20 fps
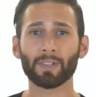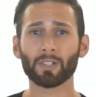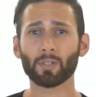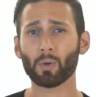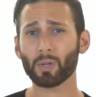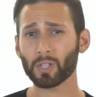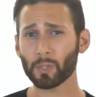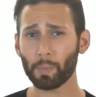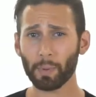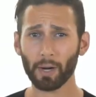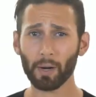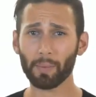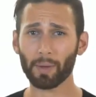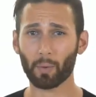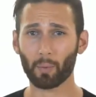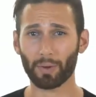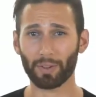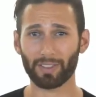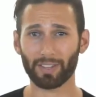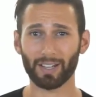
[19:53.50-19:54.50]
So
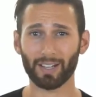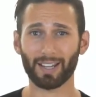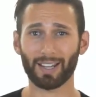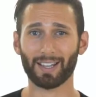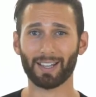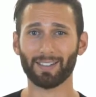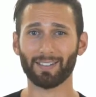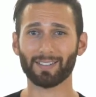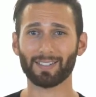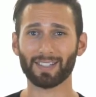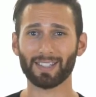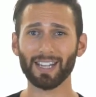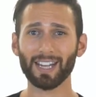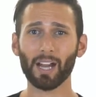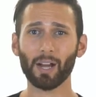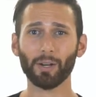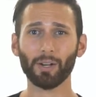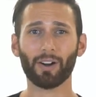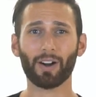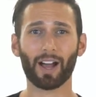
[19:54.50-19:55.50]
experiment with it and see
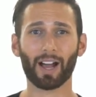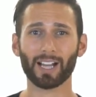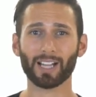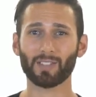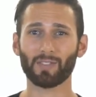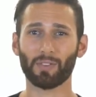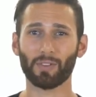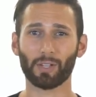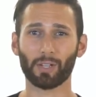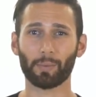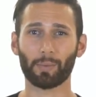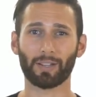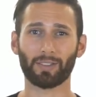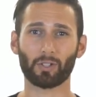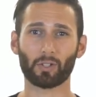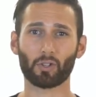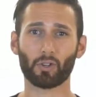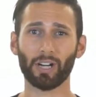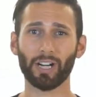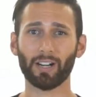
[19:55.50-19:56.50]
how your eyes feel about
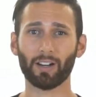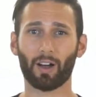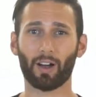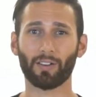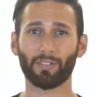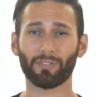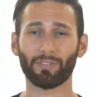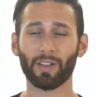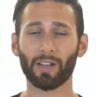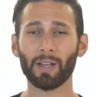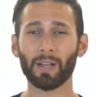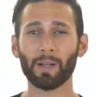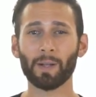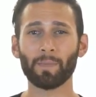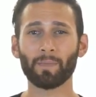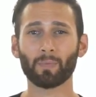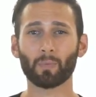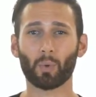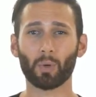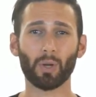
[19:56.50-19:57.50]
the trade-off.
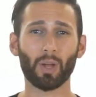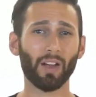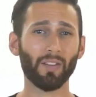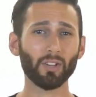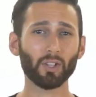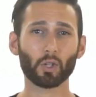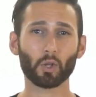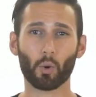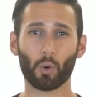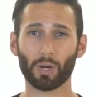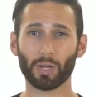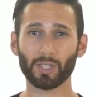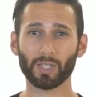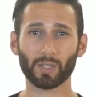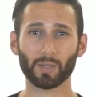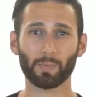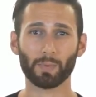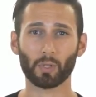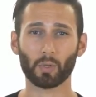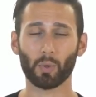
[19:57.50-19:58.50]
When you have a
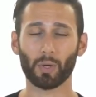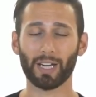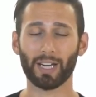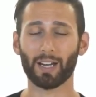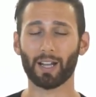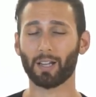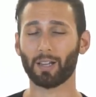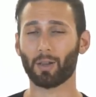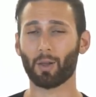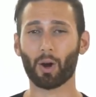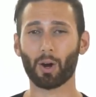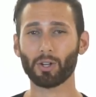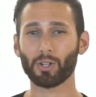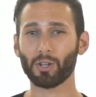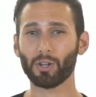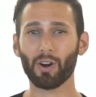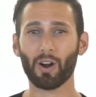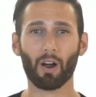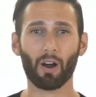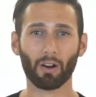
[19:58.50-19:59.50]
choice between a
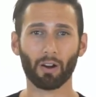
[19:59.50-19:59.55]
larger